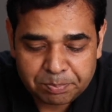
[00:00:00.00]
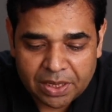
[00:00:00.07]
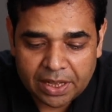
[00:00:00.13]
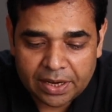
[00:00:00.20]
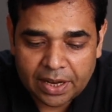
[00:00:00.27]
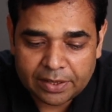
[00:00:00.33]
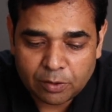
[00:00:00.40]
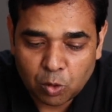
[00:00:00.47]

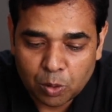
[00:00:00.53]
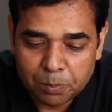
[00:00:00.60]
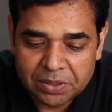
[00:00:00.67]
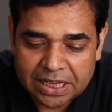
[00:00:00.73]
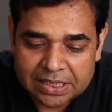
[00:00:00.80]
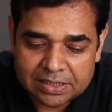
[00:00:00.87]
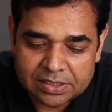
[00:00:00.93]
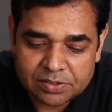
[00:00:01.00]
and I hope
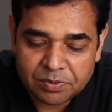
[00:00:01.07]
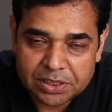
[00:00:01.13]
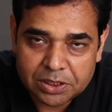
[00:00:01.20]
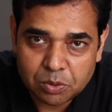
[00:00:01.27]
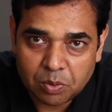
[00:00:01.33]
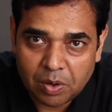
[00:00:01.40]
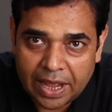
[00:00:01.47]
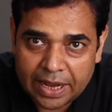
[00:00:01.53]
that this
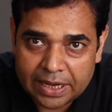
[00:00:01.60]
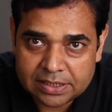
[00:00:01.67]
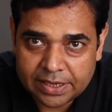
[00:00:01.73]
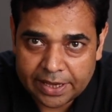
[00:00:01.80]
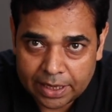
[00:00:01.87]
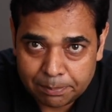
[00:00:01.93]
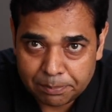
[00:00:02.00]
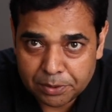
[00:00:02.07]
video has
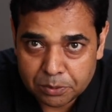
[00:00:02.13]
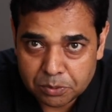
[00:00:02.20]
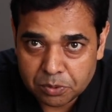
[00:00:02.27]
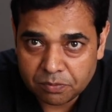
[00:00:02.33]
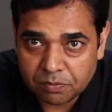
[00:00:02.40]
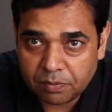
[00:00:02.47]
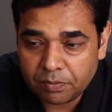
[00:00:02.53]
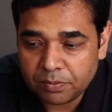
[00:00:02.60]
helped you
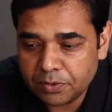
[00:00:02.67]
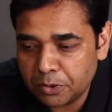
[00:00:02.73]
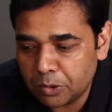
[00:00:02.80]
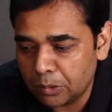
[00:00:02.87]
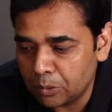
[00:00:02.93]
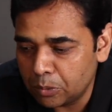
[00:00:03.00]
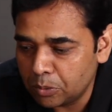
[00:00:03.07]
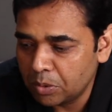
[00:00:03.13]

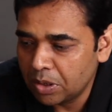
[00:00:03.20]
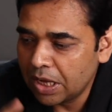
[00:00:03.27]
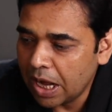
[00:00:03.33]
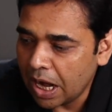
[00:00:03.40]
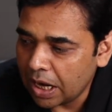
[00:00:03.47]
to